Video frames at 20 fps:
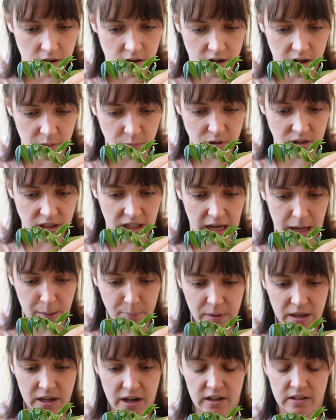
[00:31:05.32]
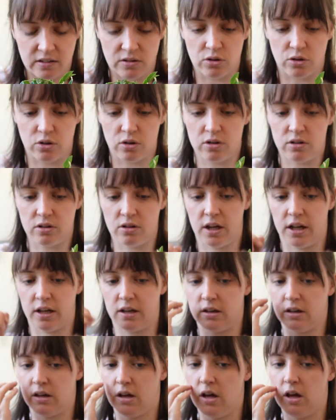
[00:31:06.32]
I'm really happy I took,
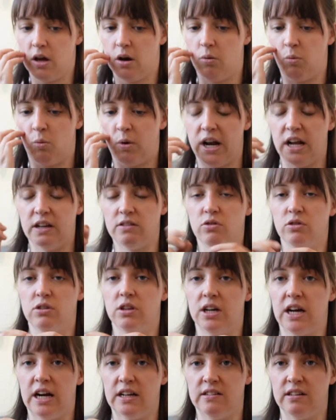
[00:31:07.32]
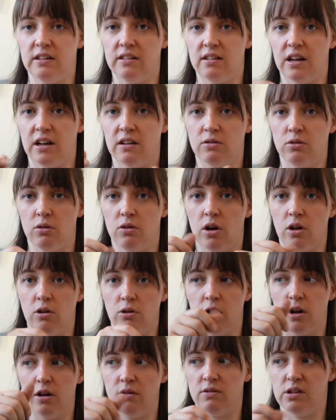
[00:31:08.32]
when I took the cuttings, I took a
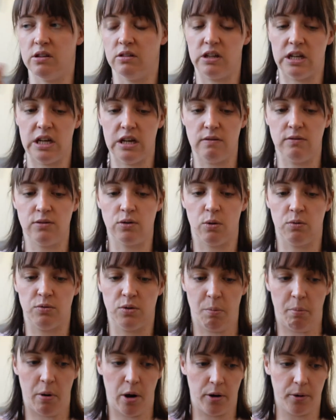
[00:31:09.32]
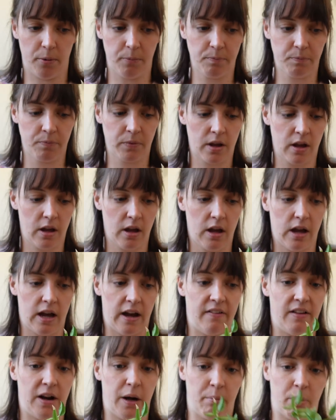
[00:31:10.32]
lot of the leaves off the bottom and then I